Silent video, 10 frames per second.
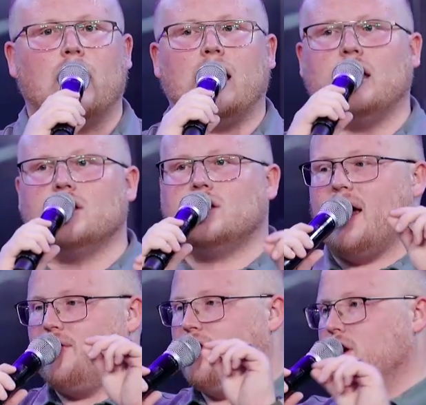And does
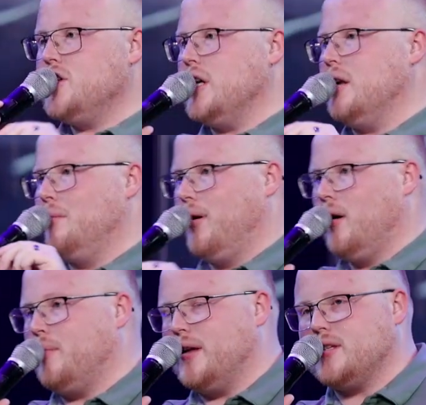that vision and
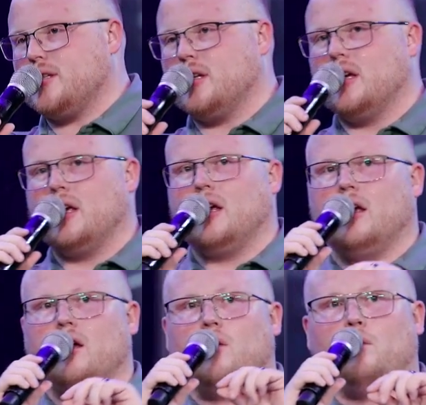purpose
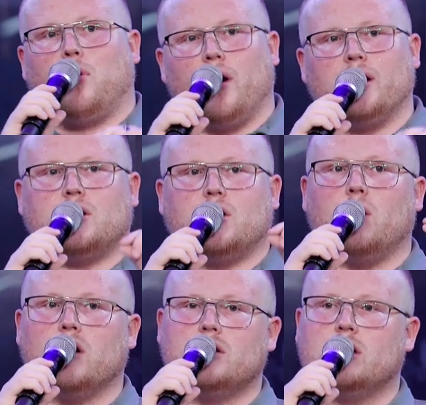point
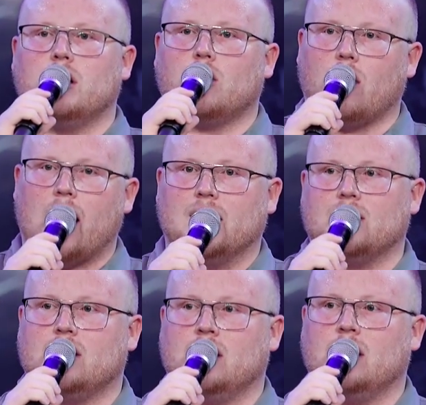towards
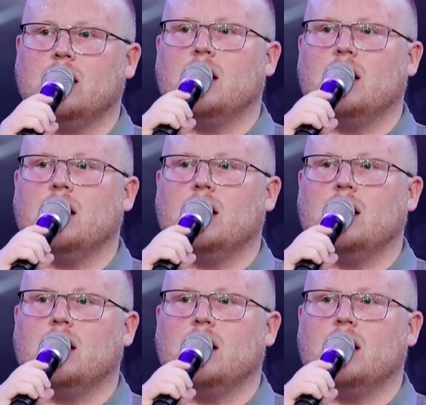Christ?